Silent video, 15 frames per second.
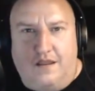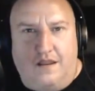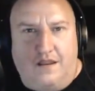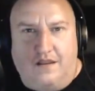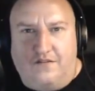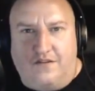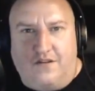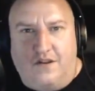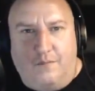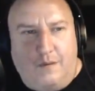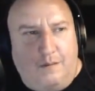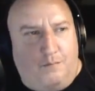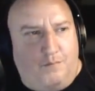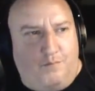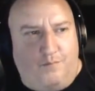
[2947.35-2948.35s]
is it going
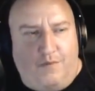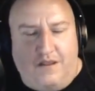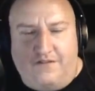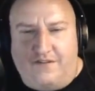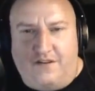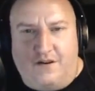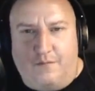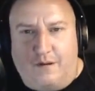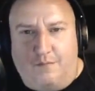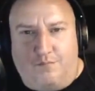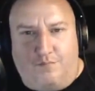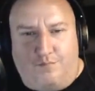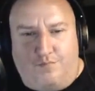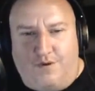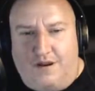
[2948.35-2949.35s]
to
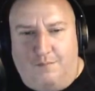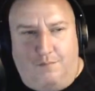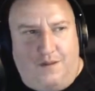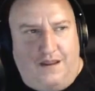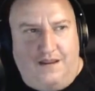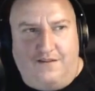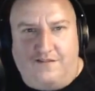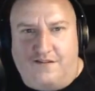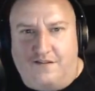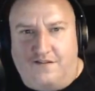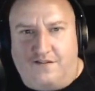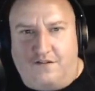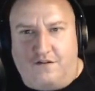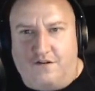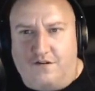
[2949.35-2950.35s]
bring peace to
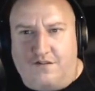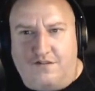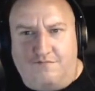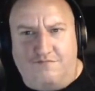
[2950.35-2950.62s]
this earth?